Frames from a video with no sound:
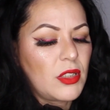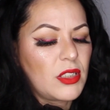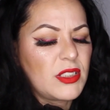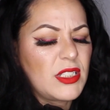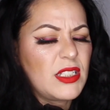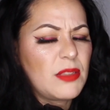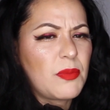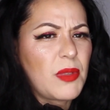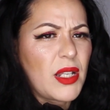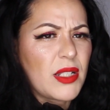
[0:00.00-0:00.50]

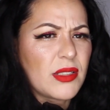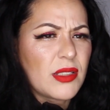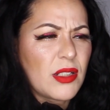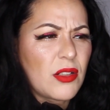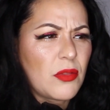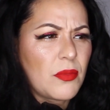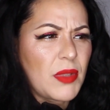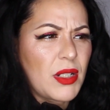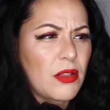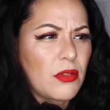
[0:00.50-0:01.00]
This plastic
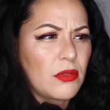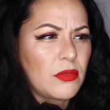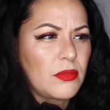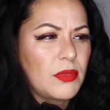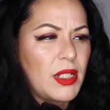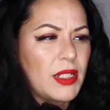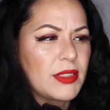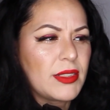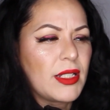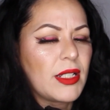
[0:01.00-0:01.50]
or metal?
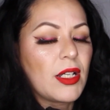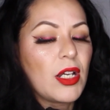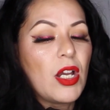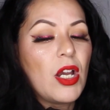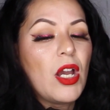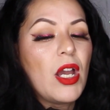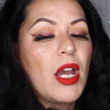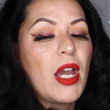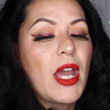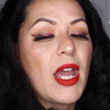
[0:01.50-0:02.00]
Plastic.
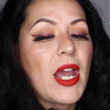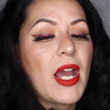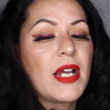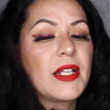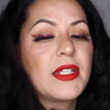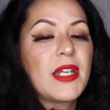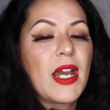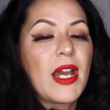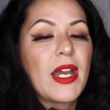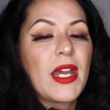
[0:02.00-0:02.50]

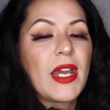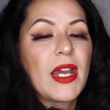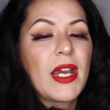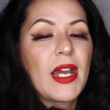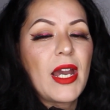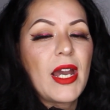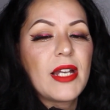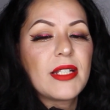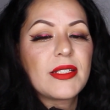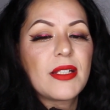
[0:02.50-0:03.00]
It
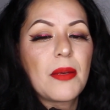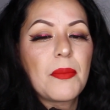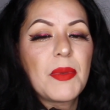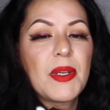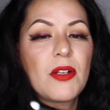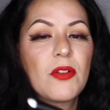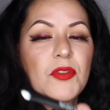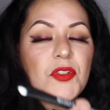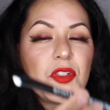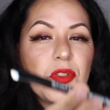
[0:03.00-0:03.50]
has a
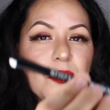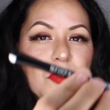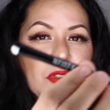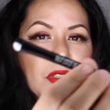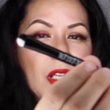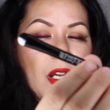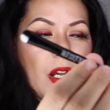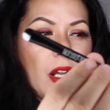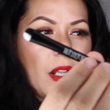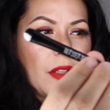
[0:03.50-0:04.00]

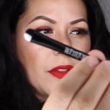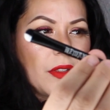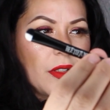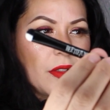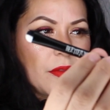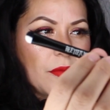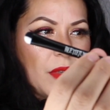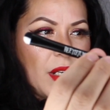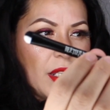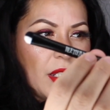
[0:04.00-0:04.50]
Beetlejuice on
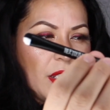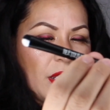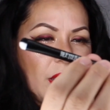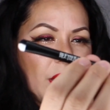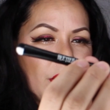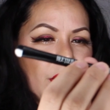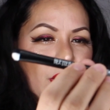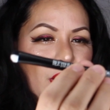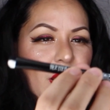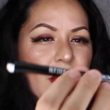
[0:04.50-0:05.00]
right
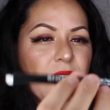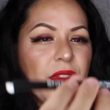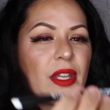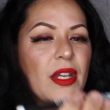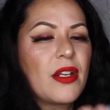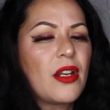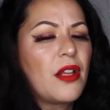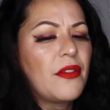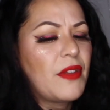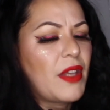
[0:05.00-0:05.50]
here, and
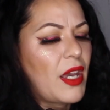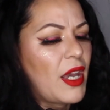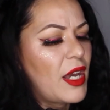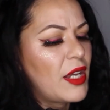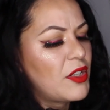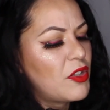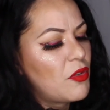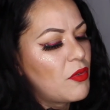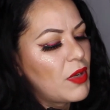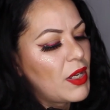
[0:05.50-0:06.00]
then on the
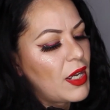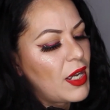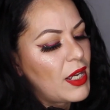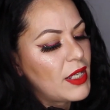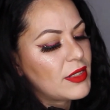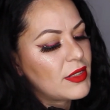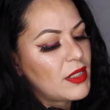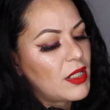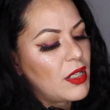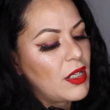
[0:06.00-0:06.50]
handle it
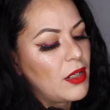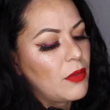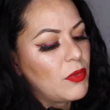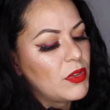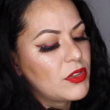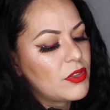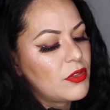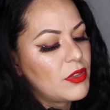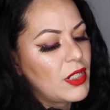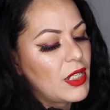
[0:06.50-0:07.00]
has
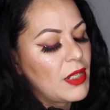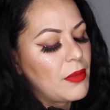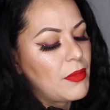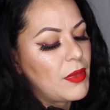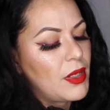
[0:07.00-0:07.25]
what's her name?